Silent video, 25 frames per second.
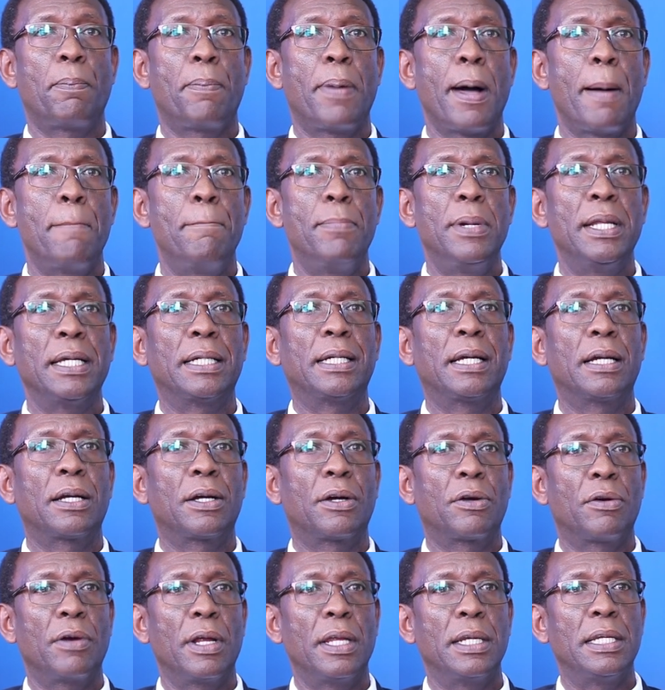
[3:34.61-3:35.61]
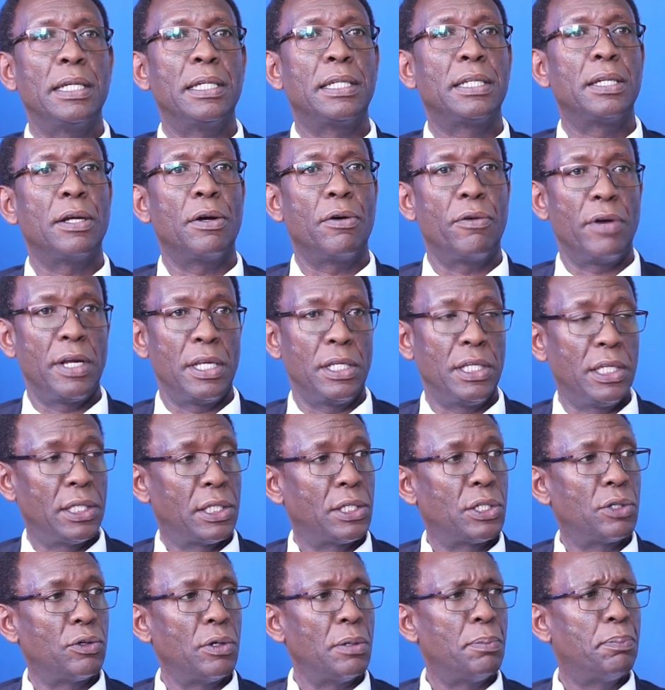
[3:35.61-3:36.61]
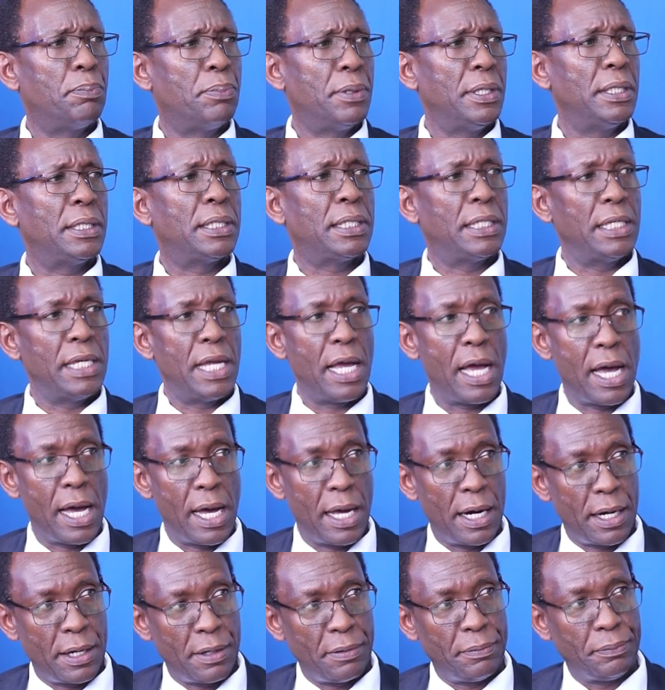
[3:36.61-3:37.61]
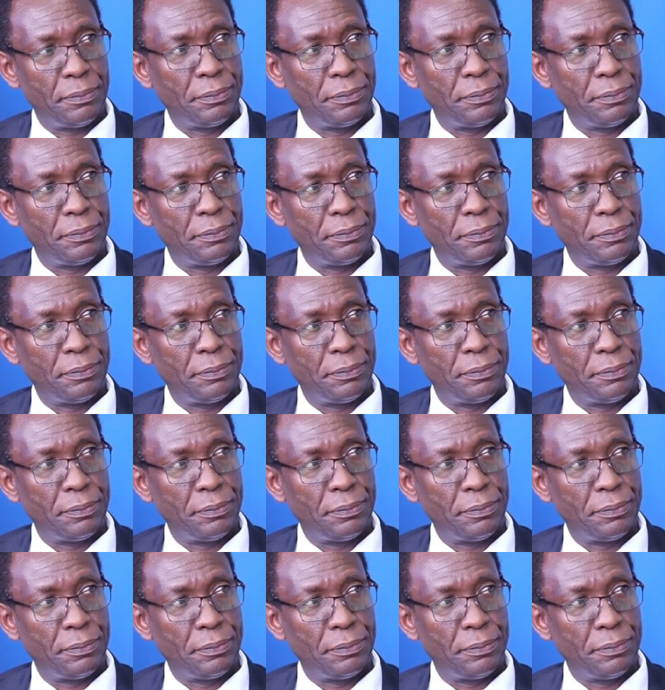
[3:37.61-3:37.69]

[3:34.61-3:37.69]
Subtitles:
public credit registry, PCR,